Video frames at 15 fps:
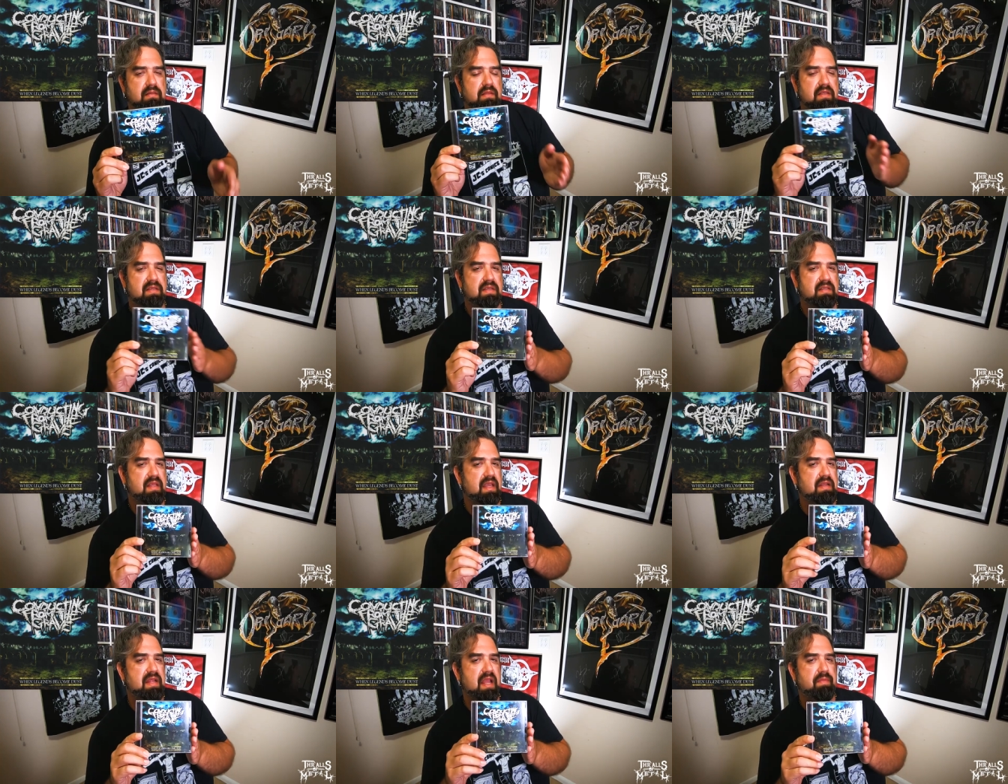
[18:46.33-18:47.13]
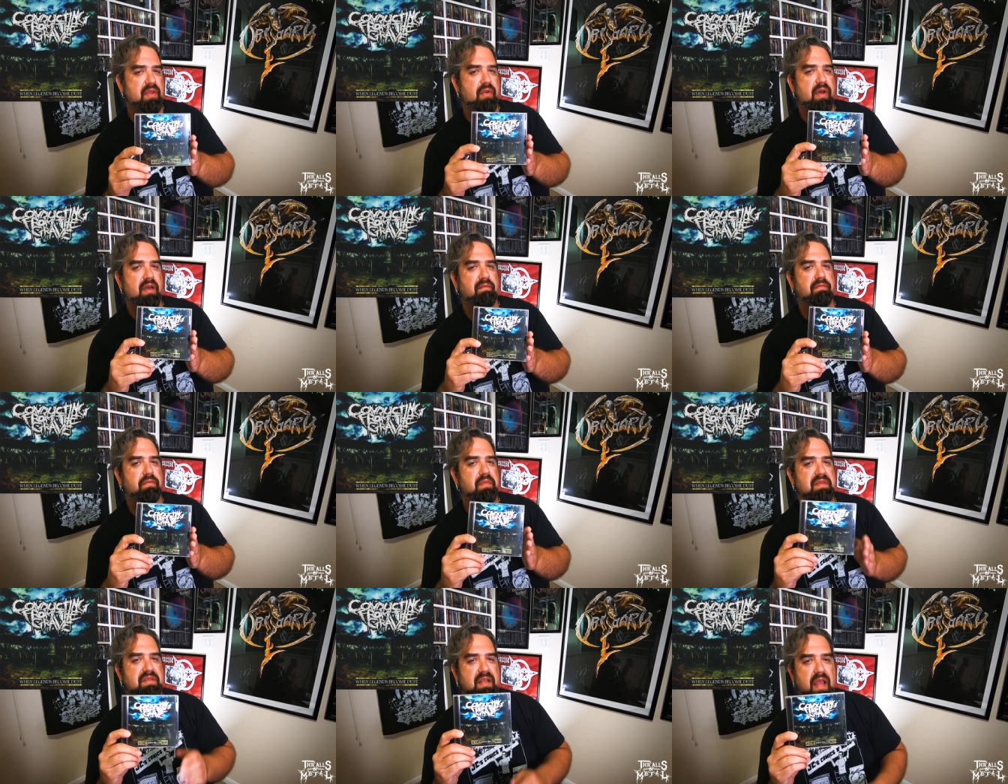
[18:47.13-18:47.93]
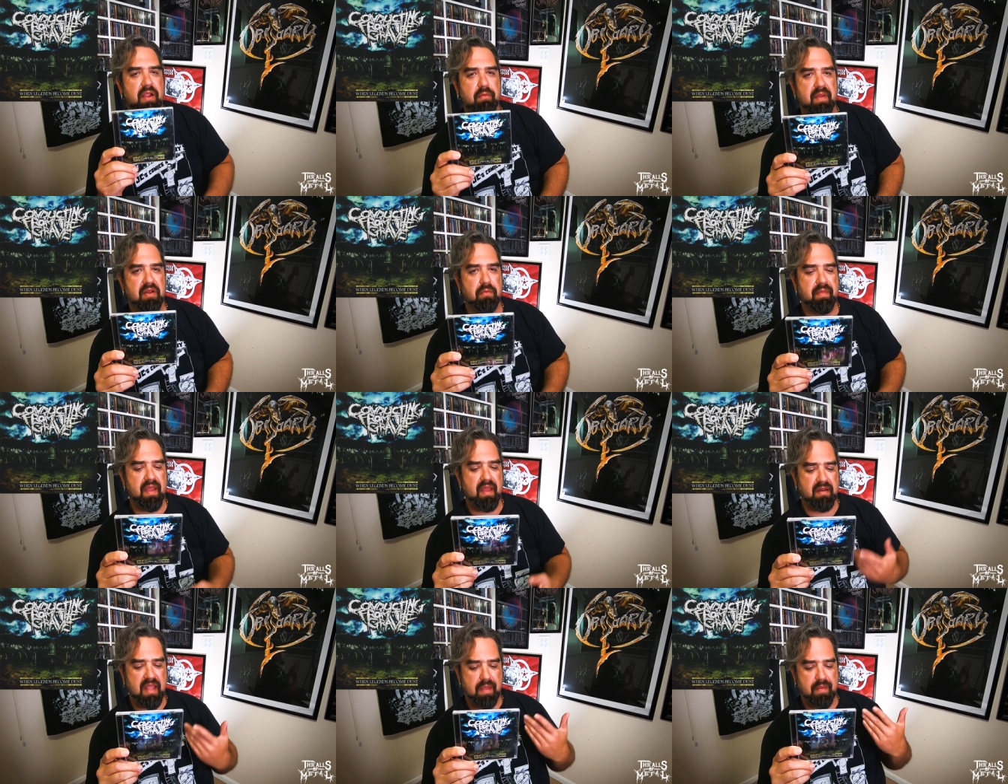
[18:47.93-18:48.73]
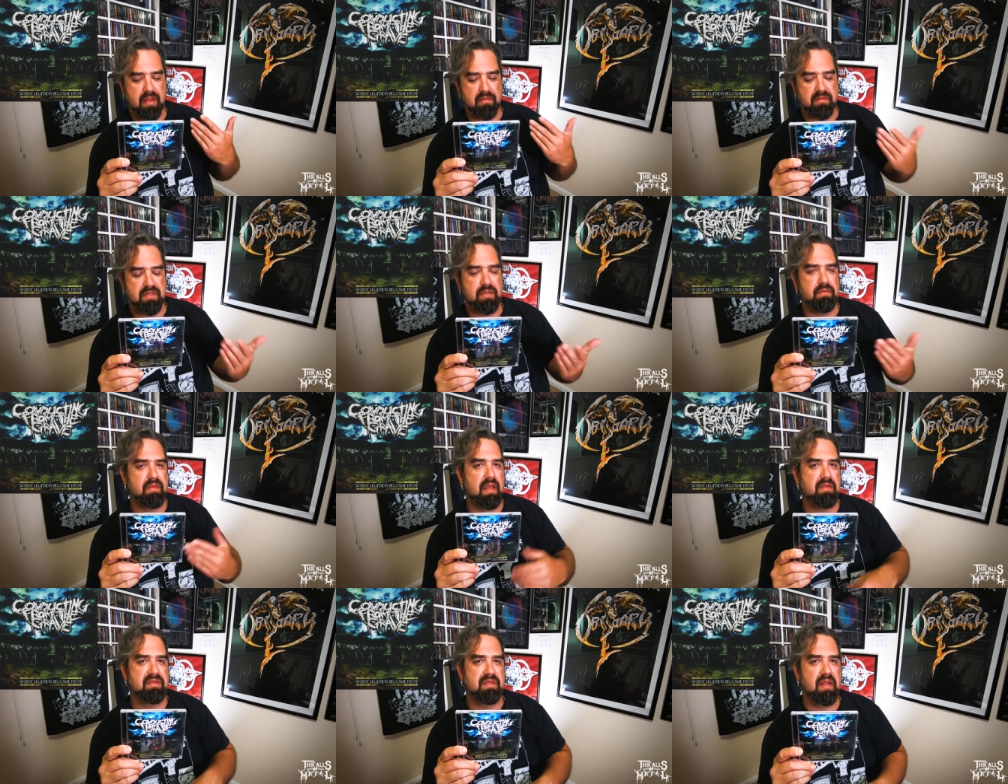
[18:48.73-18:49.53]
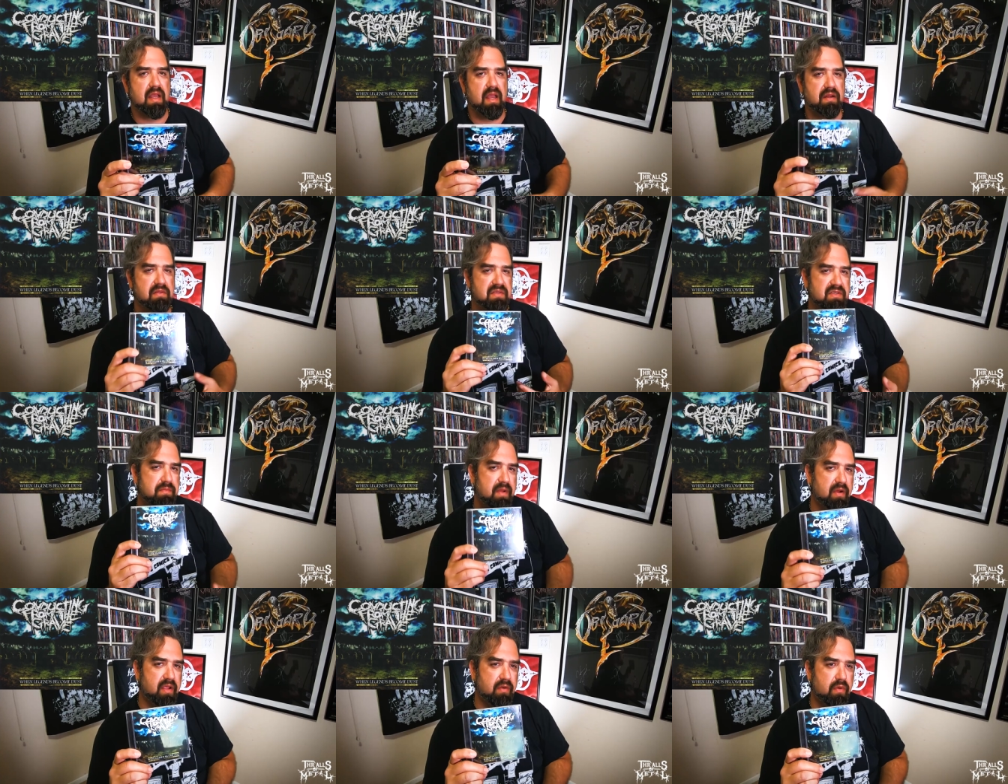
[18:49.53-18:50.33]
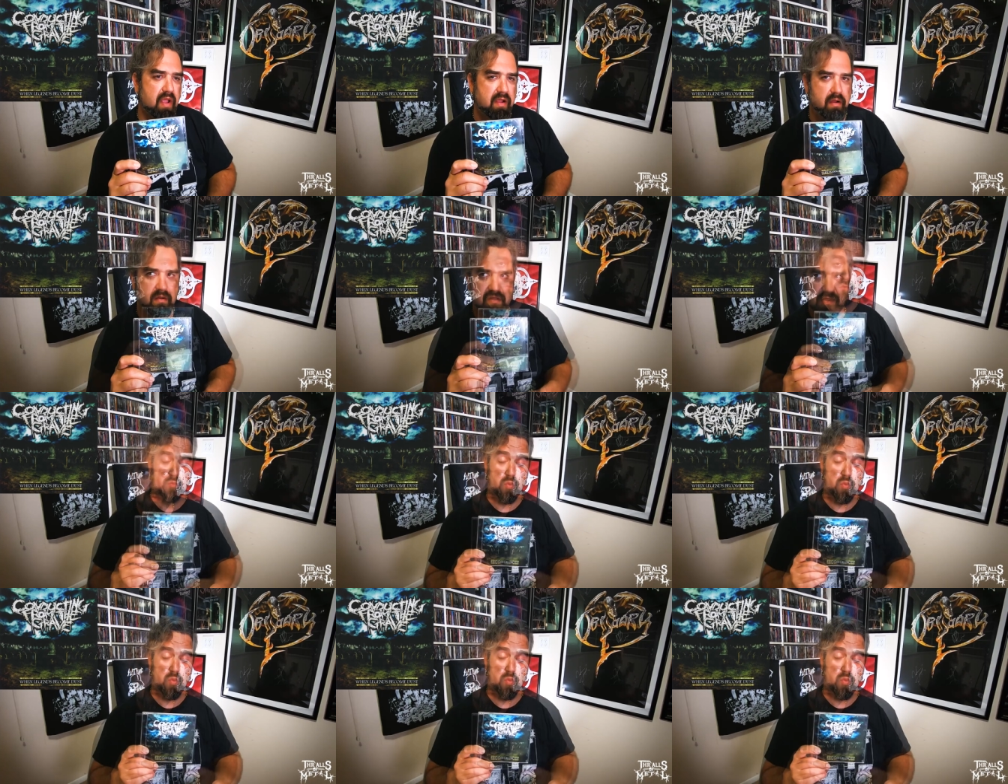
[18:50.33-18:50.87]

This is the debut album from the Sacramento band, came out in 2009 on Cimmerian Records,